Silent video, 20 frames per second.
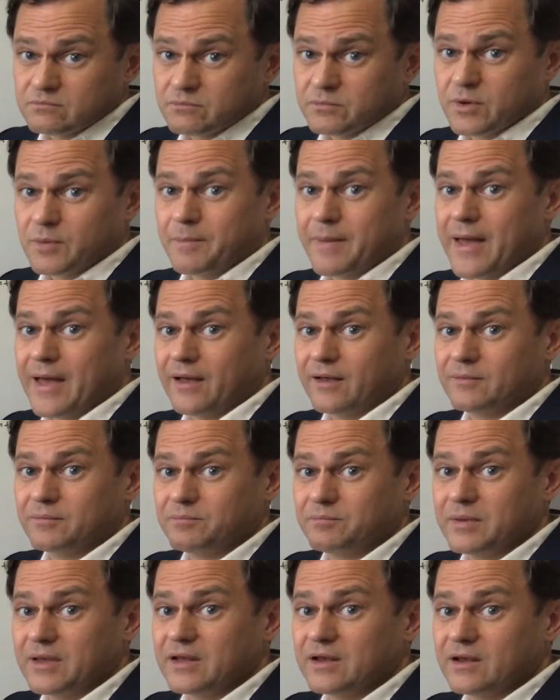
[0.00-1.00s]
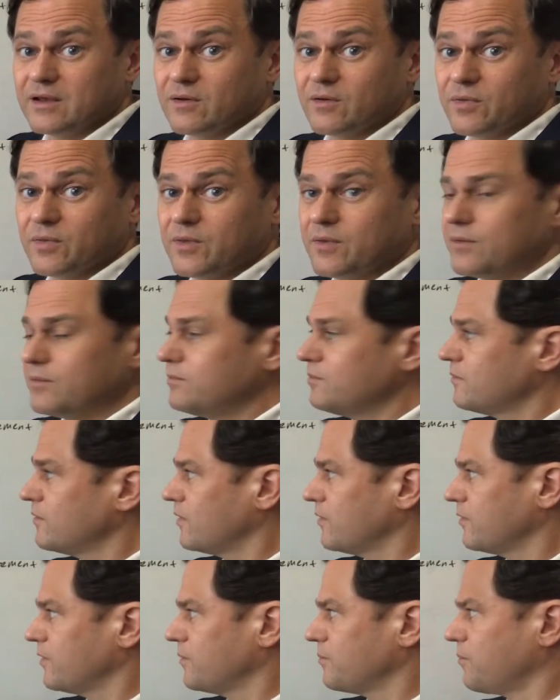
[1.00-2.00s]
put patent pending on the
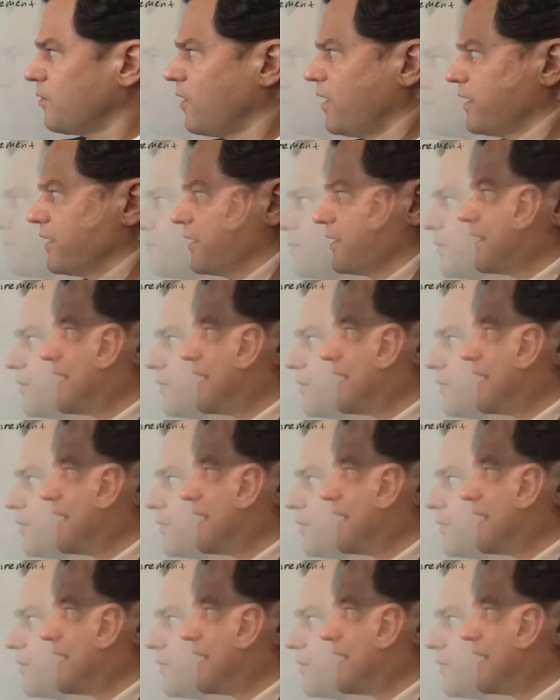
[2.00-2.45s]
product.